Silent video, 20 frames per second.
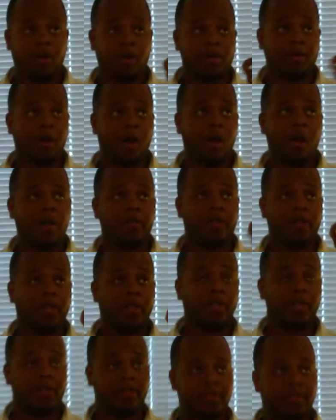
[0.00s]
out all
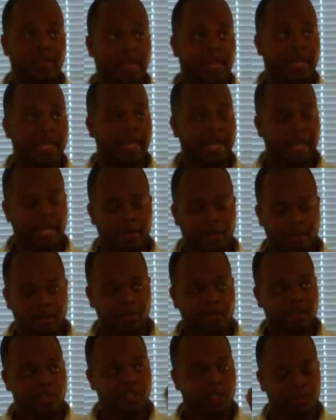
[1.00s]
the headliner,
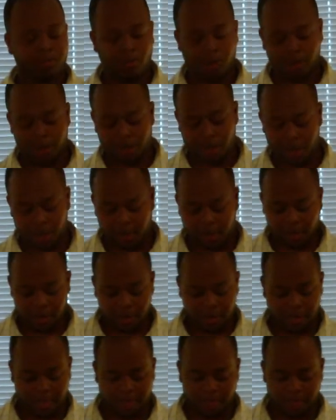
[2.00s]
just blow out all the